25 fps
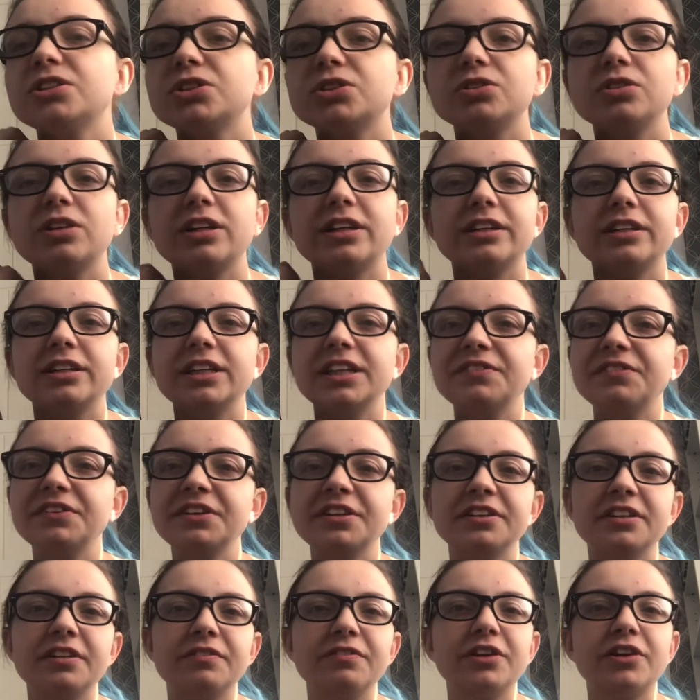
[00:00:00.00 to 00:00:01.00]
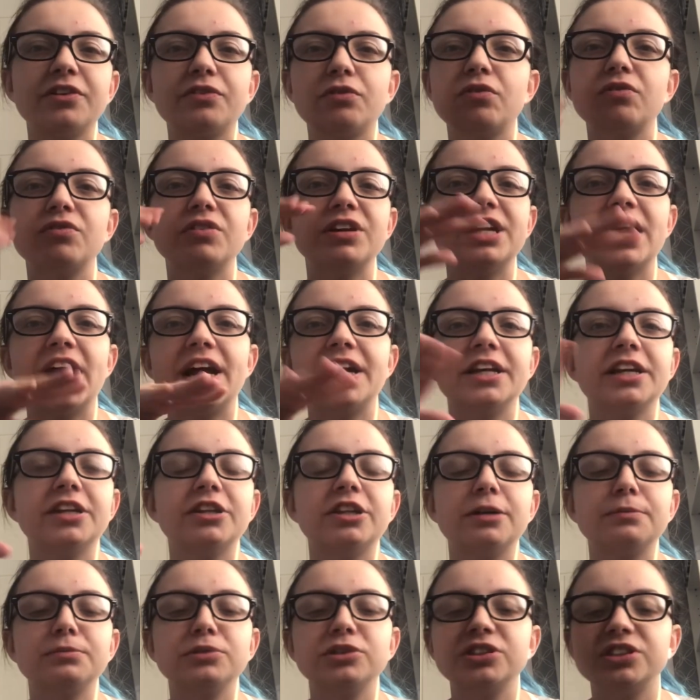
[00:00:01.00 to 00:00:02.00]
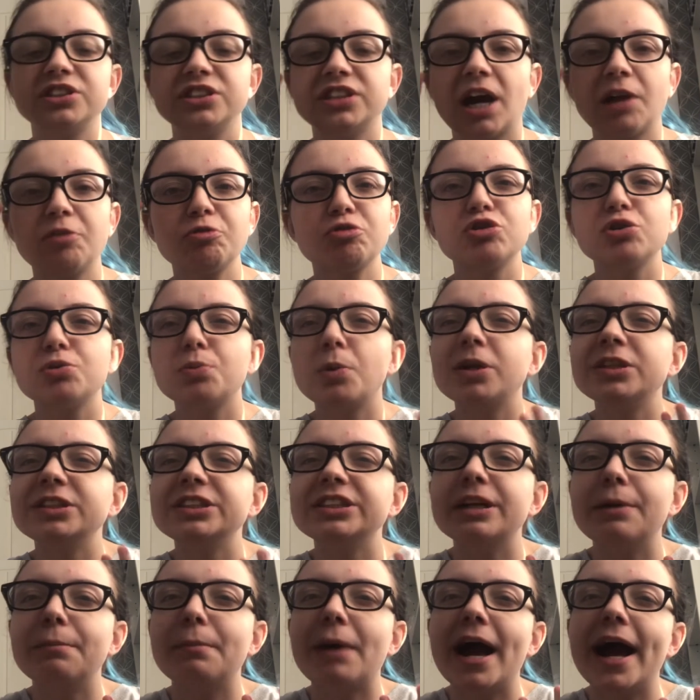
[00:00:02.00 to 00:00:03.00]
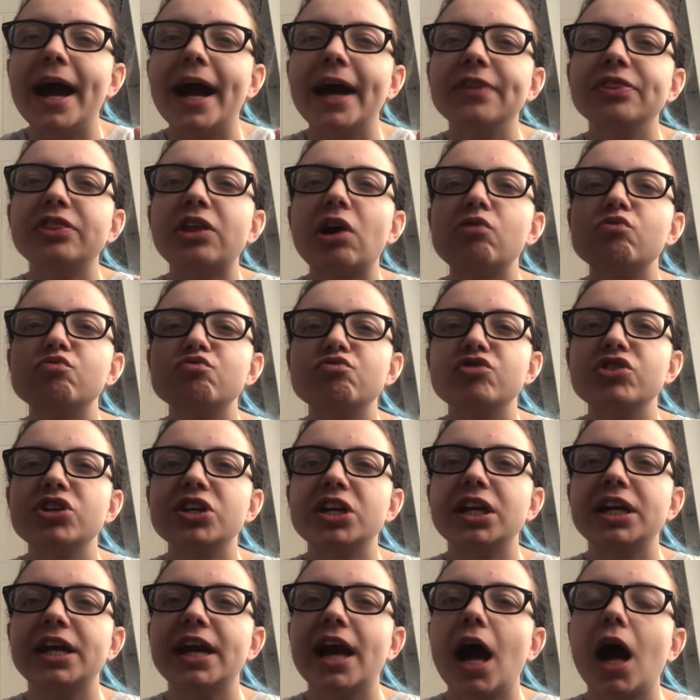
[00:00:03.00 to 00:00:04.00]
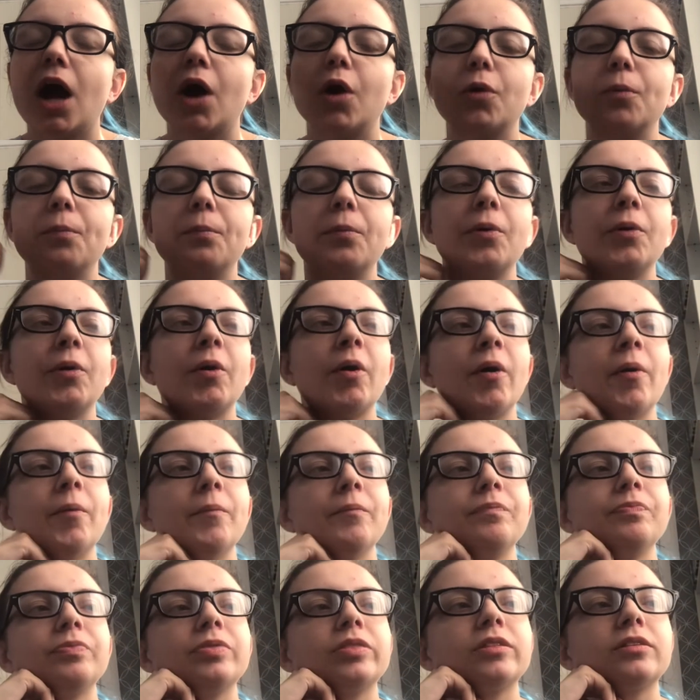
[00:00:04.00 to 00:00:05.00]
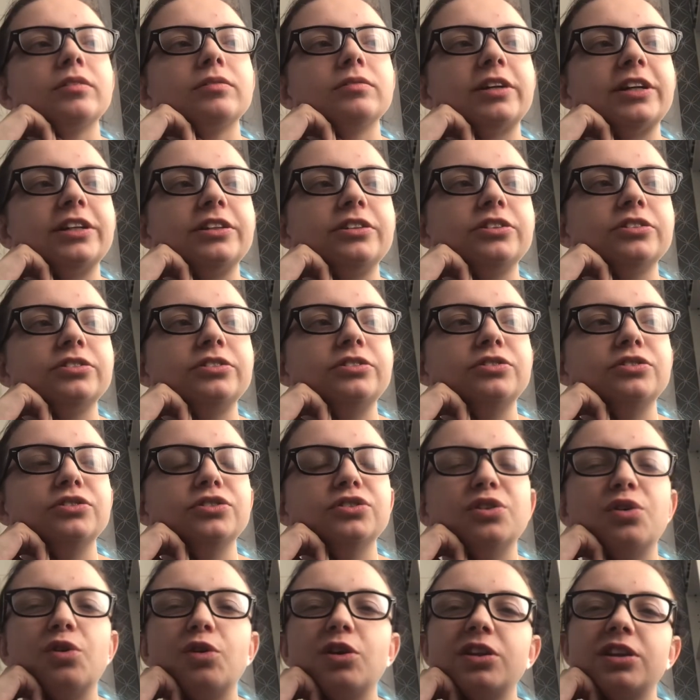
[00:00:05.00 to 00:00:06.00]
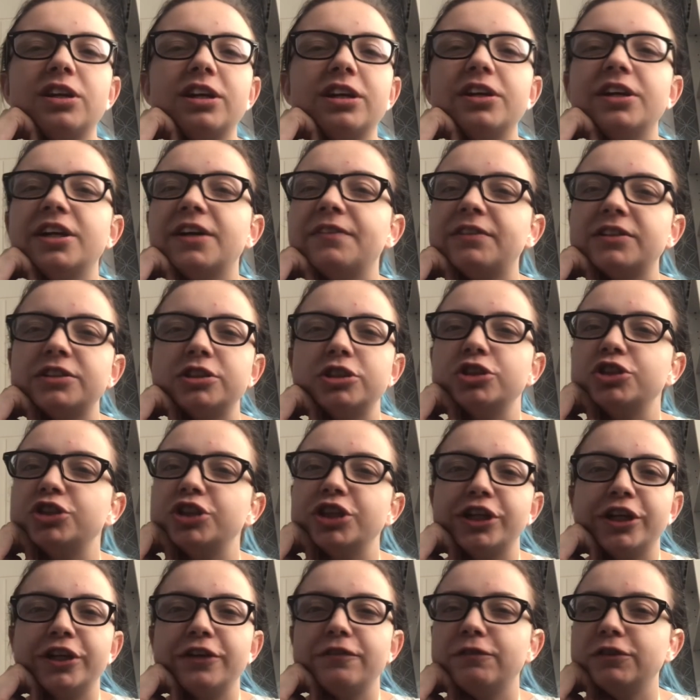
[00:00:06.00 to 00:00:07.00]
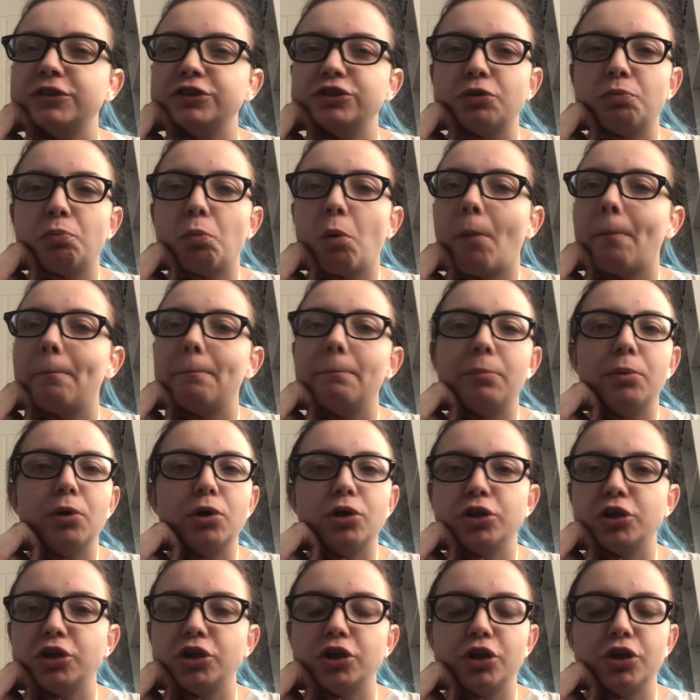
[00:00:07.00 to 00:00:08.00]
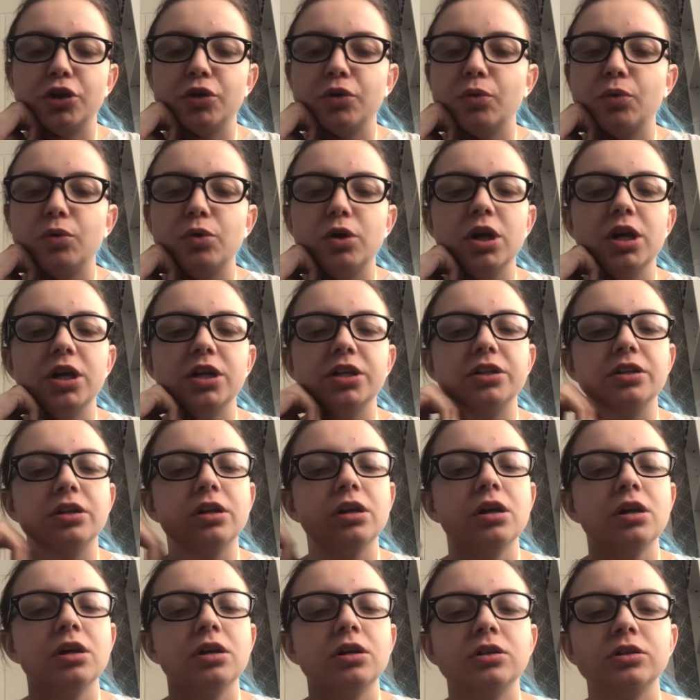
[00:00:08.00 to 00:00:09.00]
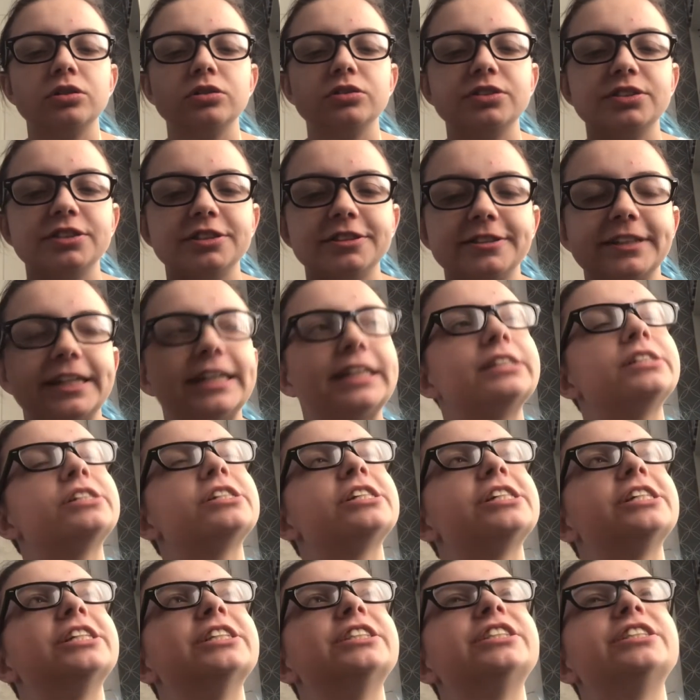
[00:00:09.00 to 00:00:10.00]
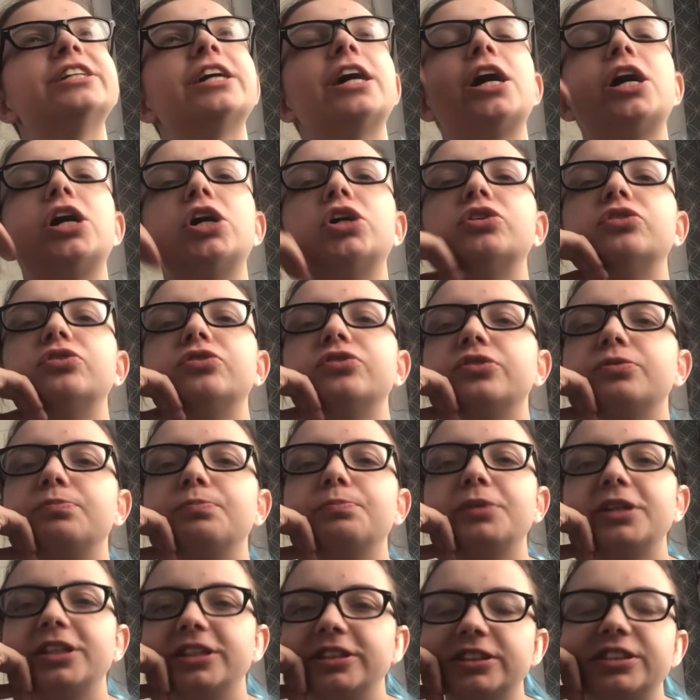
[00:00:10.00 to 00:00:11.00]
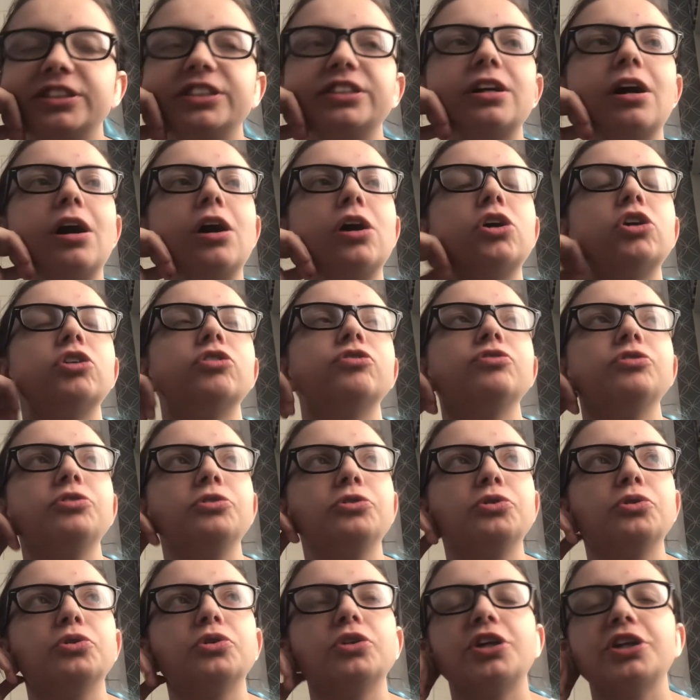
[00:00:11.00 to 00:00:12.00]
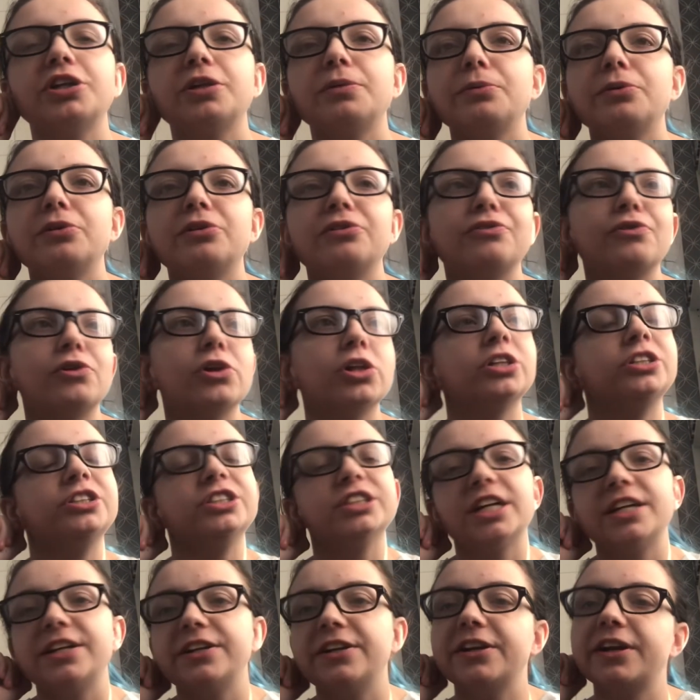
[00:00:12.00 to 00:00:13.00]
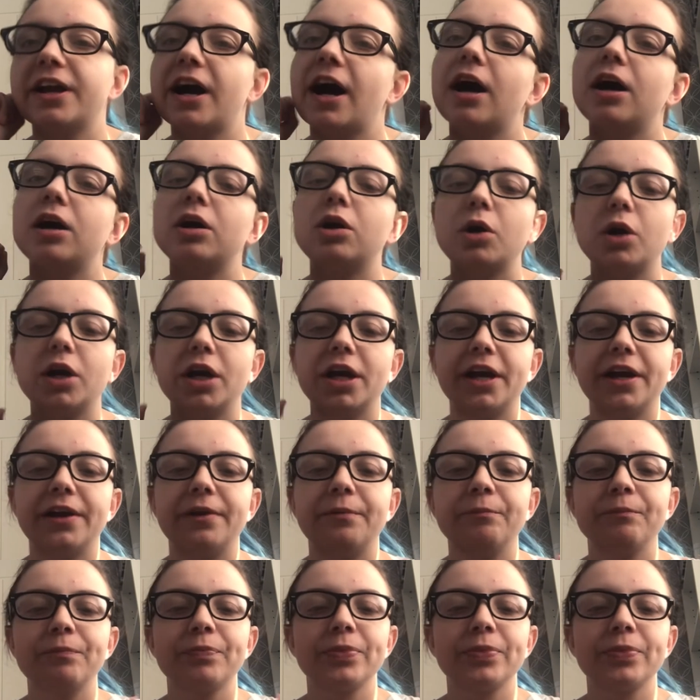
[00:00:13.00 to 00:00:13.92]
like, even if you don't read any of them, just natural ones in my head that really help, like just knowing, like, never to change for someone but you, and stick to yourself and be yourself, and know that you're beautiful inside and out, and